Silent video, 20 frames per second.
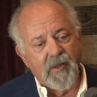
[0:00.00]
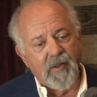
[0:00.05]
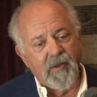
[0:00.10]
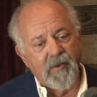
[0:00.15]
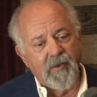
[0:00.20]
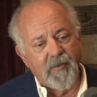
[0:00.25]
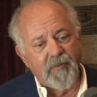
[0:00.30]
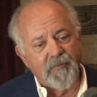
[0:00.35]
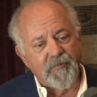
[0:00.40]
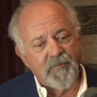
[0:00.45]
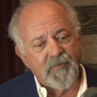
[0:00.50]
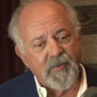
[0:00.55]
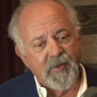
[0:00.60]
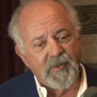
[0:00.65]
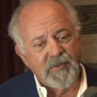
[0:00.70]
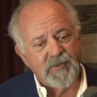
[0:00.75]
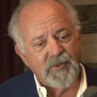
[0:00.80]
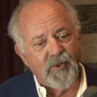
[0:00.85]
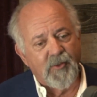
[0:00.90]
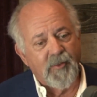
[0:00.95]
And
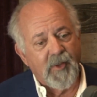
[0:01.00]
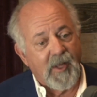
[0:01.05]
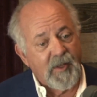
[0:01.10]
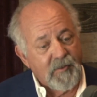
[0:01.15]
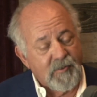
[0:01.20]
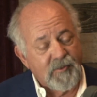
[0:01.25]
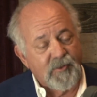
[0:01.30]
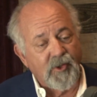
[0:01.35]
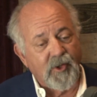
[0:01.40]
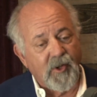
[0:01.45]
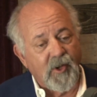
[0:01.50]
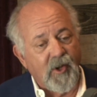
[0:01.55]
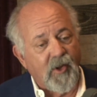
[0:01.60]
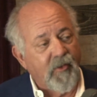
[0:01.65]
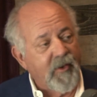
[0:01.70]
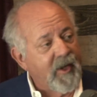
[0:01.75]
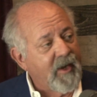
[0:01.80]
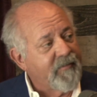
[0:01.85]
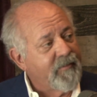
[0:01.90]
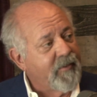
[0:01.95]
so they took a
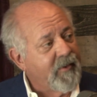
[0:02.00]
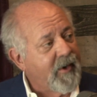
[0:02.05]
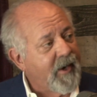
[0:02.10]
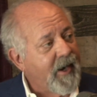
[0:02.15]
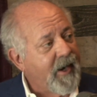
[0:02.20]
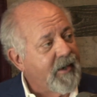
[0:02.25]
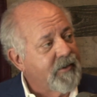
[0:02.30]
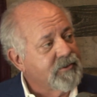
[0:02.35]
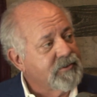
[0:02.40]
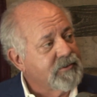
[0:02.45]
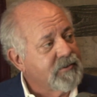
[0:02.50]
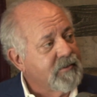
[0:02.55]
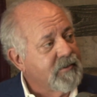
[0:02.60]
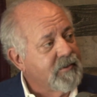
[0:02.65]
loan out from their house